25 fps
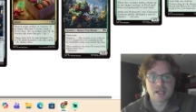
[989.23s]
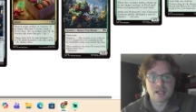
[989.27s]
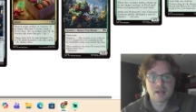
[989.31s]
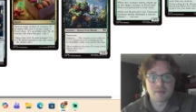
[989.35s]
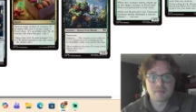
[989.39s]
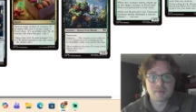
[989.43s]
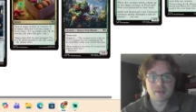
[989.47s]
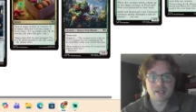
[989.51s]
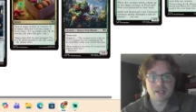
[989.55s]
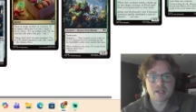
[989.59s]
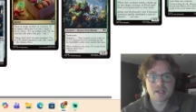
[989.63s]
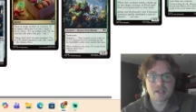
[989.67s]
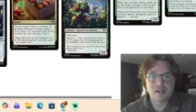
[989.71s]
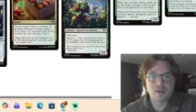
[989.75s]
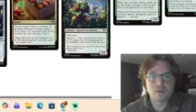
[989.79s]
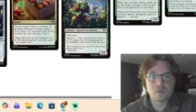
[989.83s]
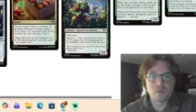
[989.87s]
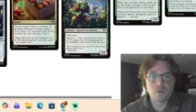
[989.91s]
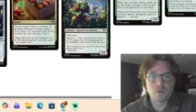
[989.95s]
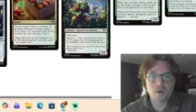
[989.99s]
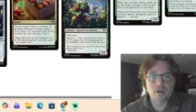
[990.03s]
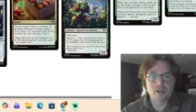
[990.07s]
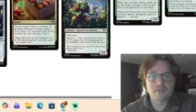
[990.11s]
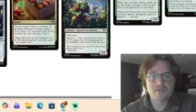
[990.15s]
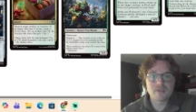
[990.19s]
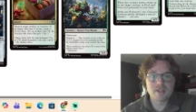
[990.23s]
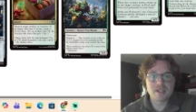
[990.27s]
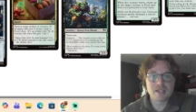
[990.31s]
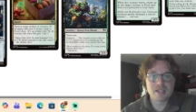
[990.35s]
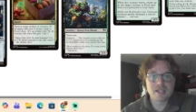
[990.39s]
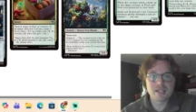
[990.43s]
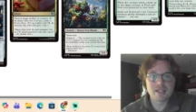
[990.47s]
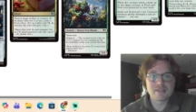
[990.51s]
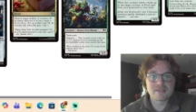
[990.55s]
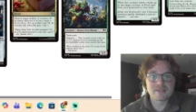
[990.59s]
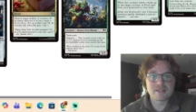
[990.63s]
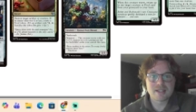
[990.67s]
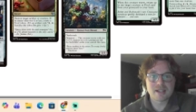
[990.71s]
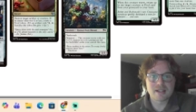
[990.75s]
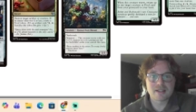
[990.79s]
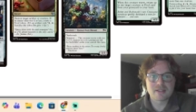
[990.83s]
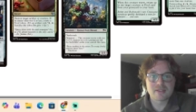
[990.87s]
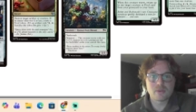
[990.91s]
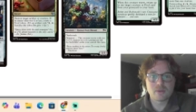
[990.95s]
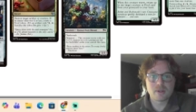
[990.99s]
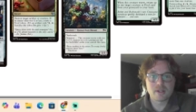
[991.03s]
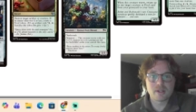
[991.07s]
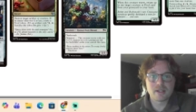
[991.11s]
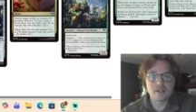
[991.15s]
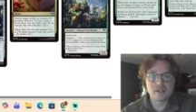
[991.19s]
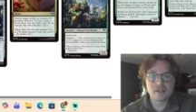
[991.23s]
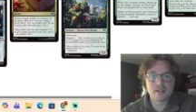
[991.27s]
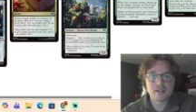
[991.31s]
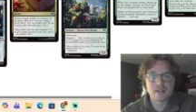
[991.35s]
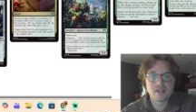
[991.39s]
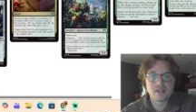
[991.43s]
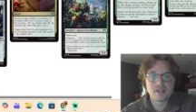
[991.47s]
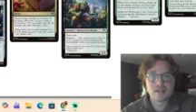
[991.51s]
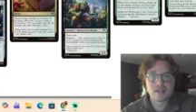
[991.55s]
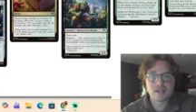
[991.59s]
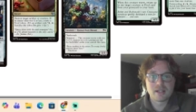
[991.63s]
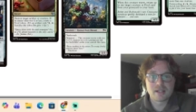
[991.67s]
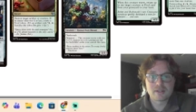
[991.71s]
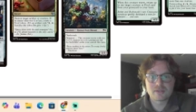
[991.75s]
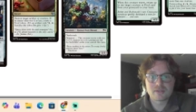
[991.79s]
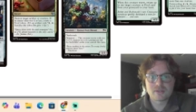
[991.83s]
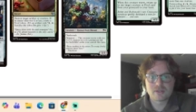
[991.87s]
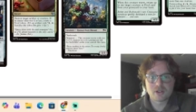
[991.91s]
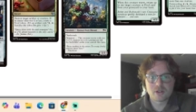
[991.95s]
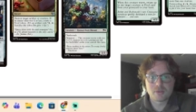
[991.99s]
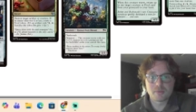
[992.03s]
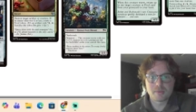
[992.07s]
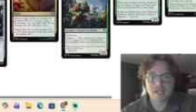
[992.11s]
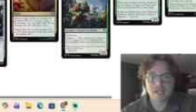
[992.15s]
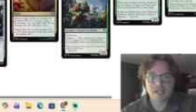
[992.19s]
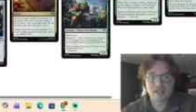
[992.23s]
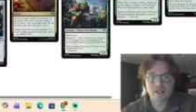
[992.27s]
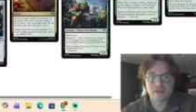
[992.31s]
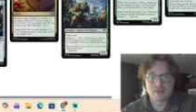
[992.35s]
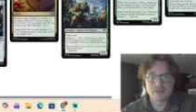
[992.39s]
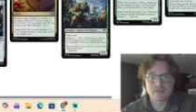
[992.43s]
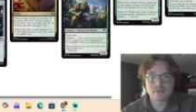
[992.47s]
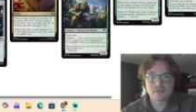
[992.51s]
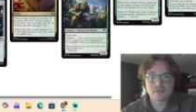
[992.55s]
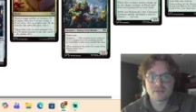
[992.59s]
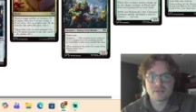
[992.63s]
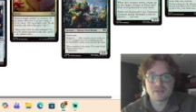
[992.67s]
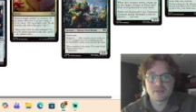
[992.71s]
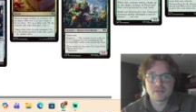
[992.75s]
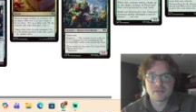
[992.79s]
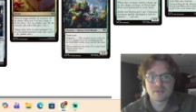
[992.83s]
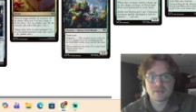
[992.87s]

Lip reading: I'm gonna cut one of the Insectoid Exterminators,